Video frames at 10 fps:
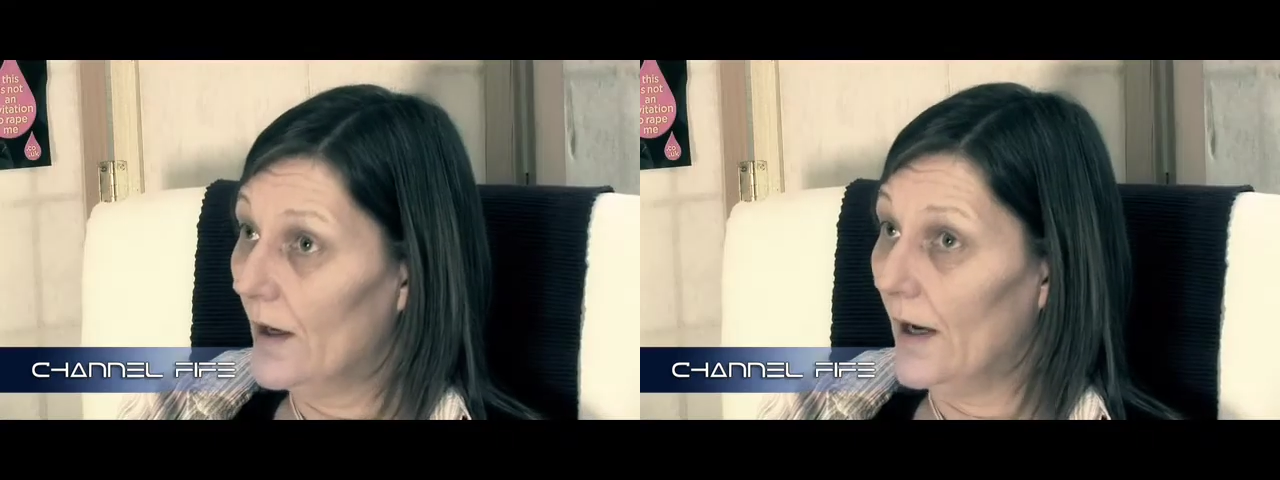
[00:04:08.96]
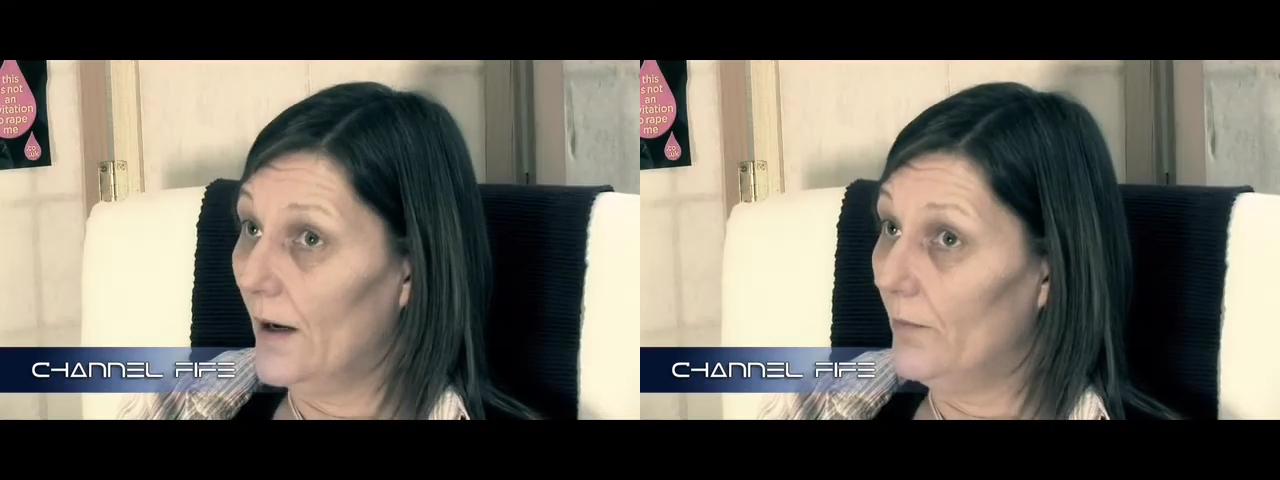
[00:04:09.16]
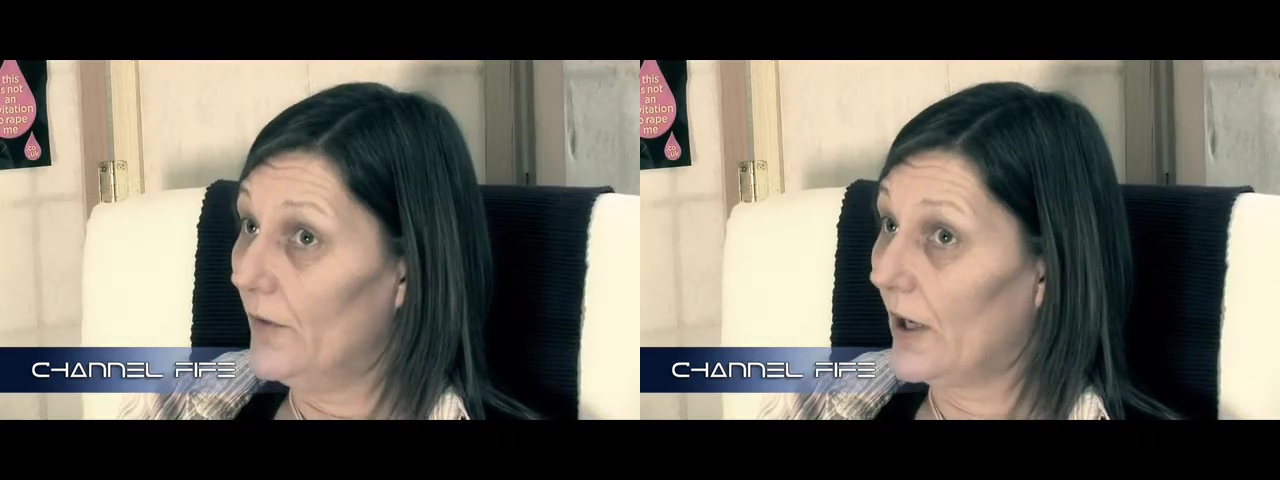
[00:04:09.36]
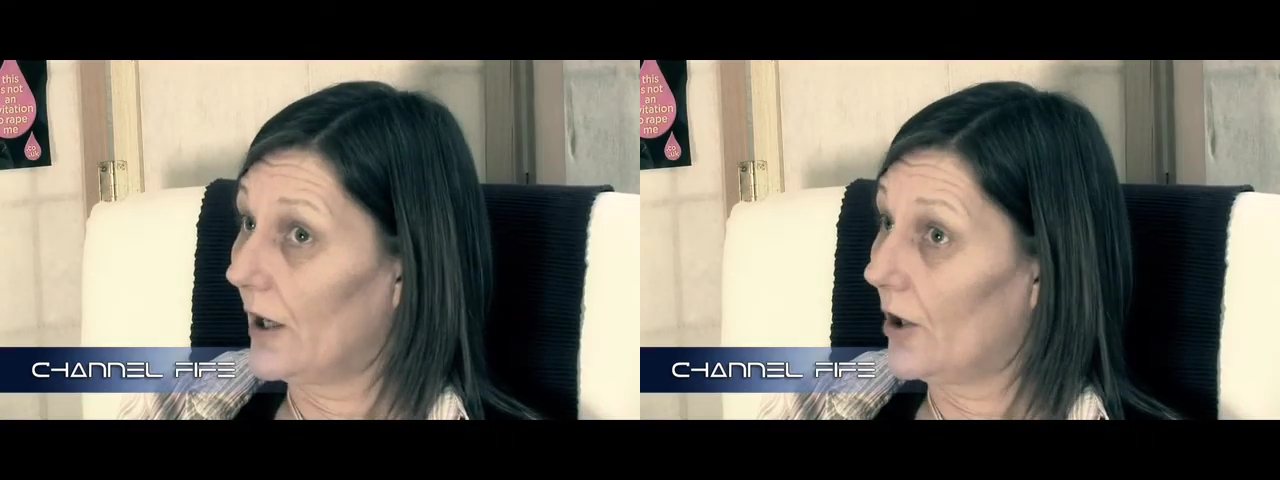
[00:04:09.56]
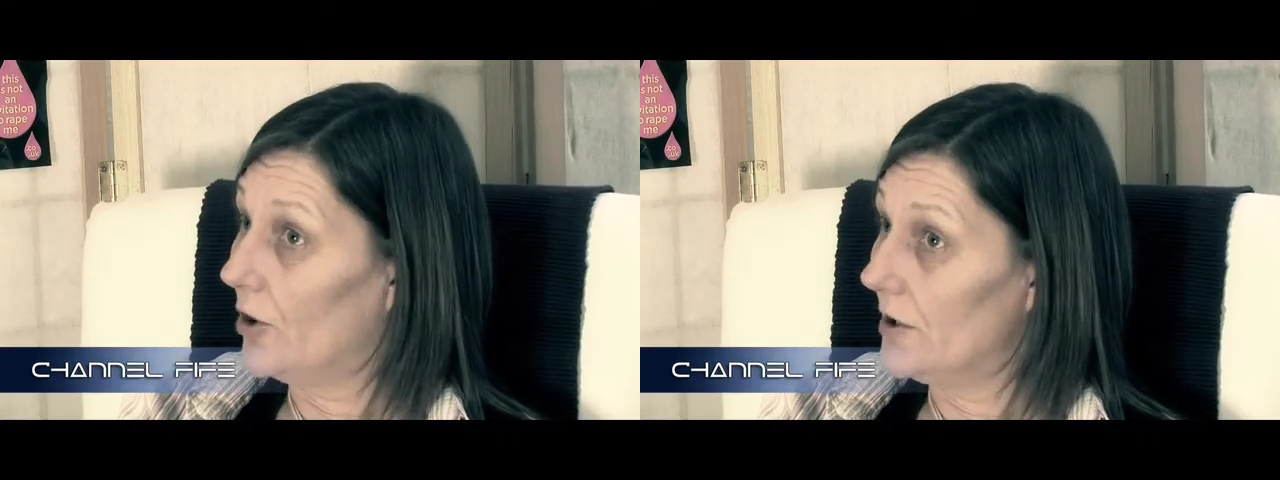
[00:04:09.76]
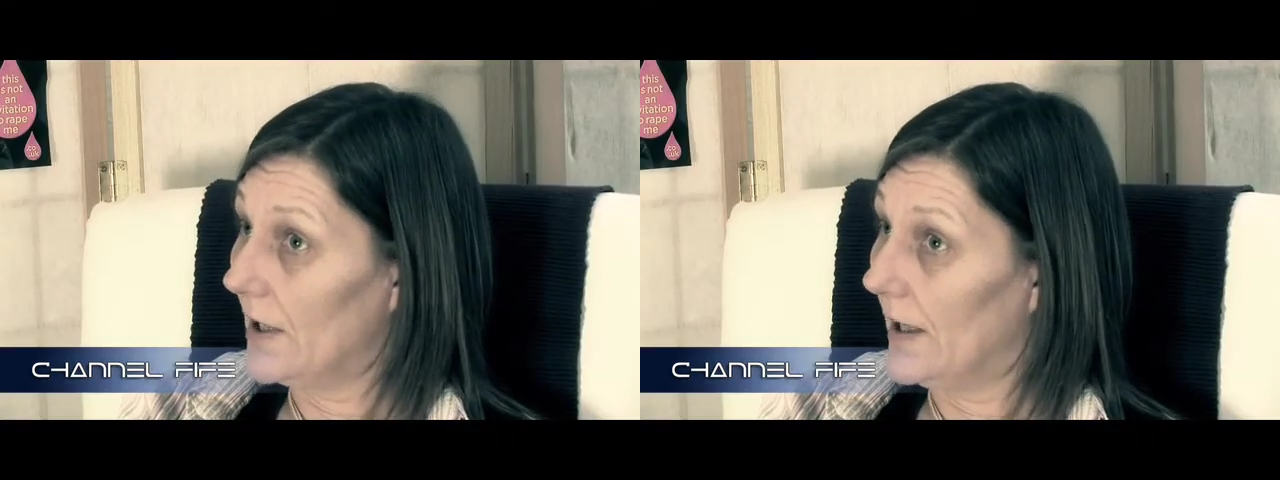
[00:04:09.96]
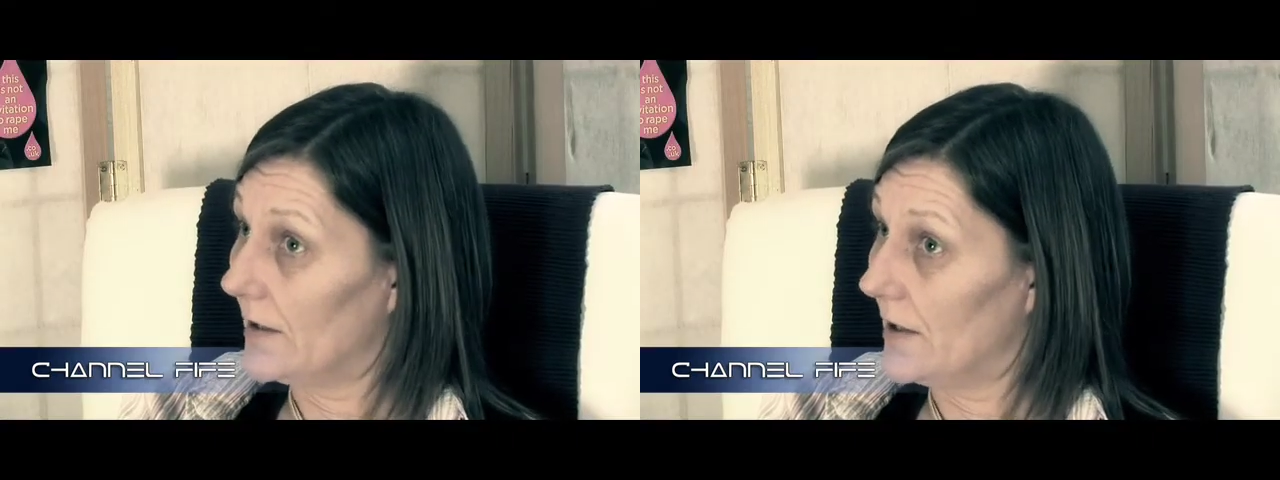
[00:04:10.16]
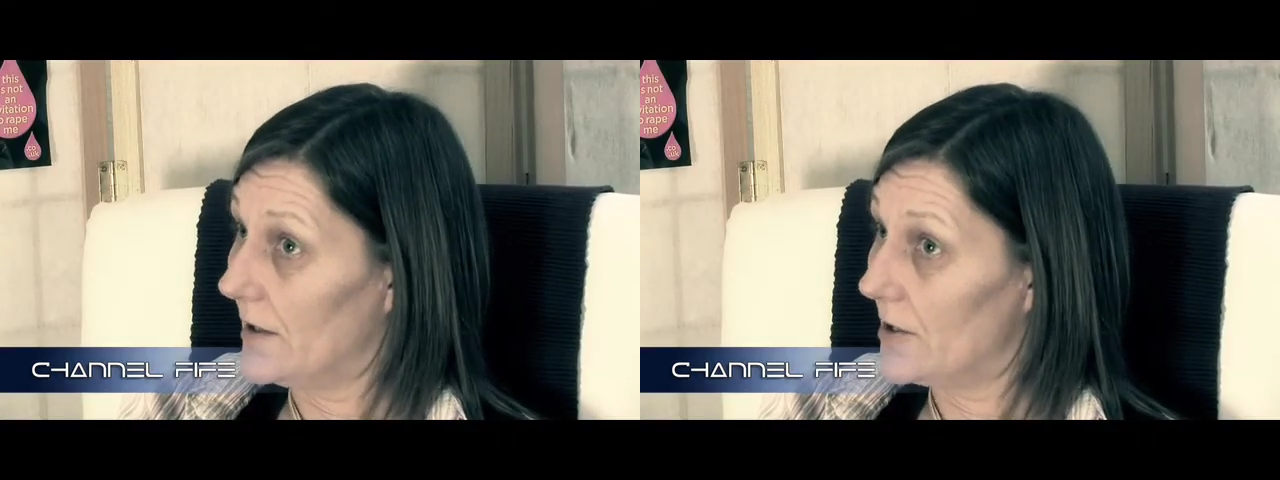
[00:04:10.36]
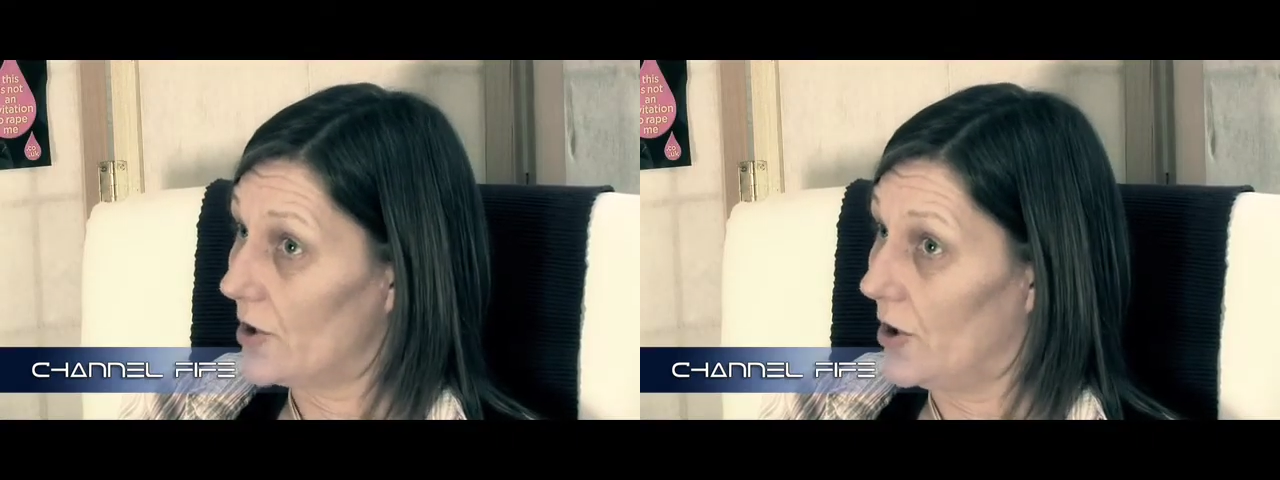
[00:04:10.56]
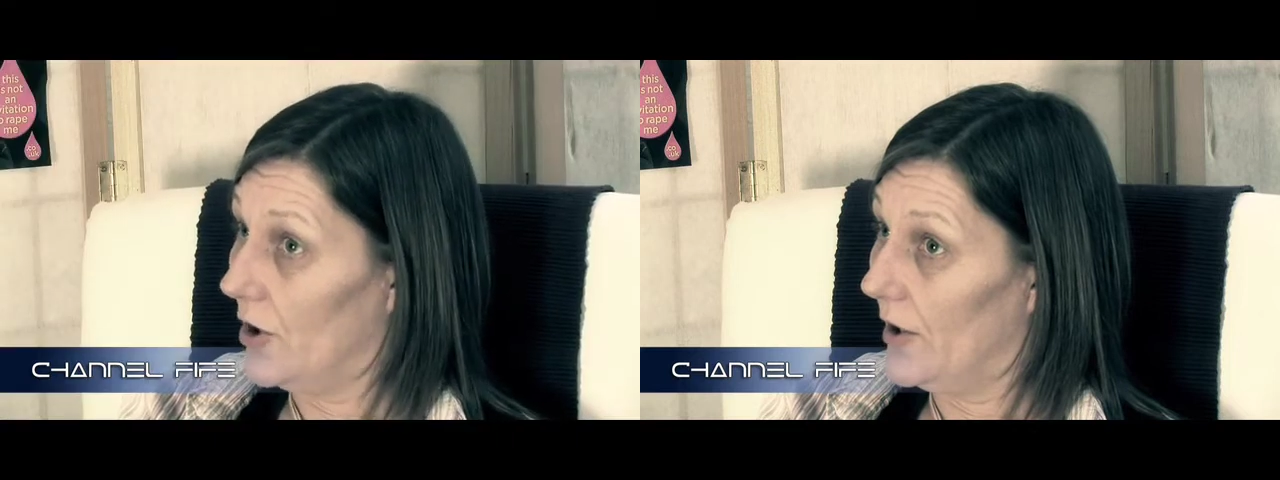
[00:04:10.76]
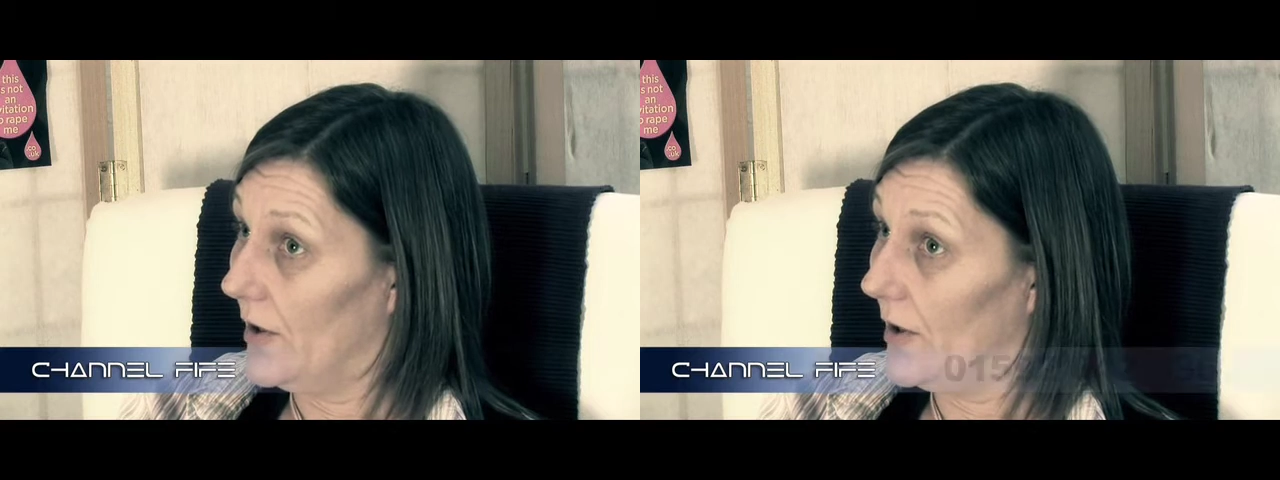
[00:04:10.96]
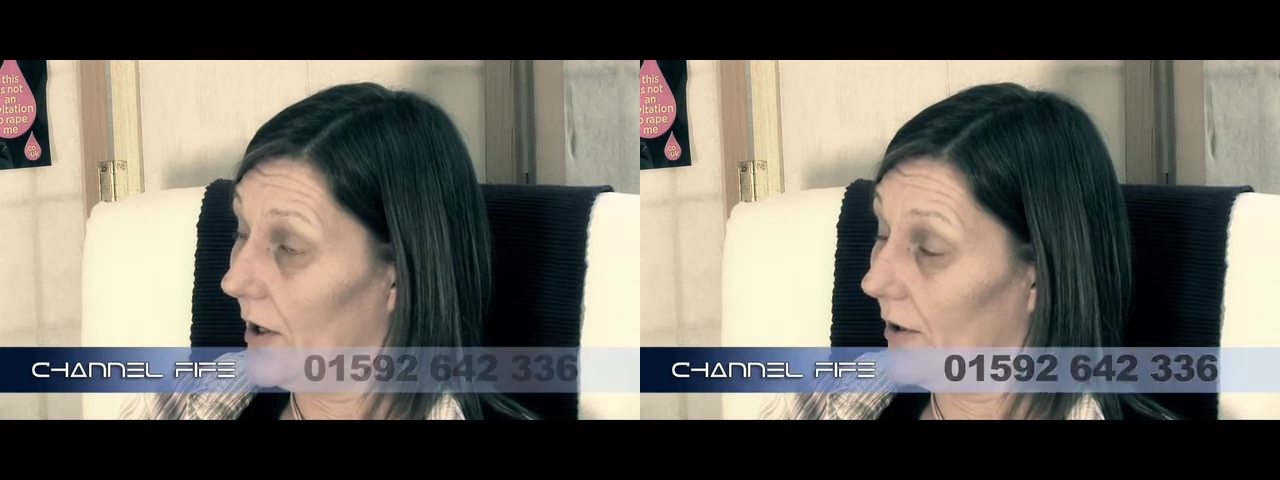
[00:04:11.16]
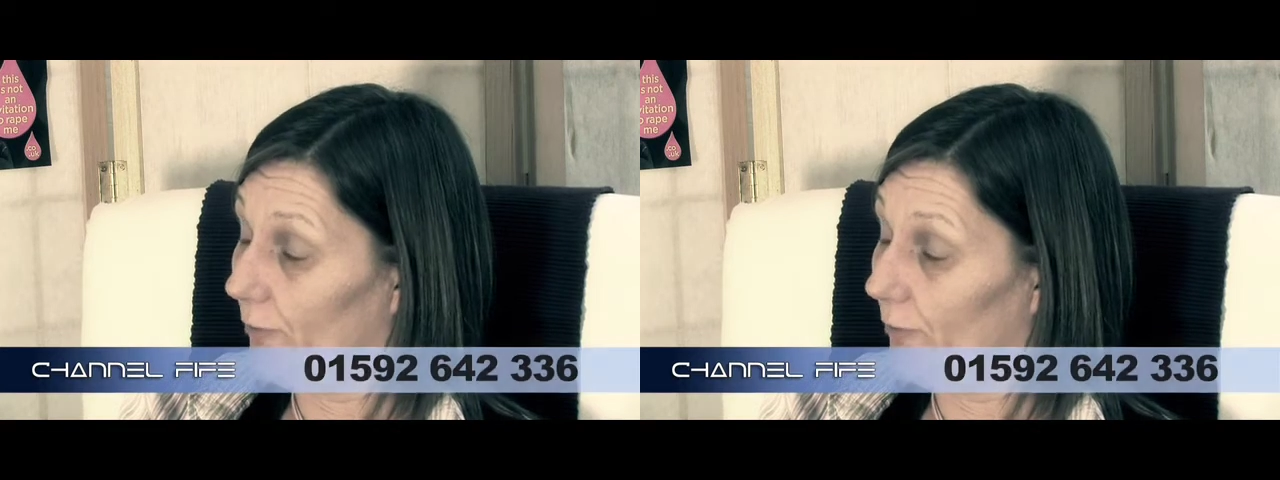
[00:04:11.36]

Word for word: Um, they can contact us on our uh,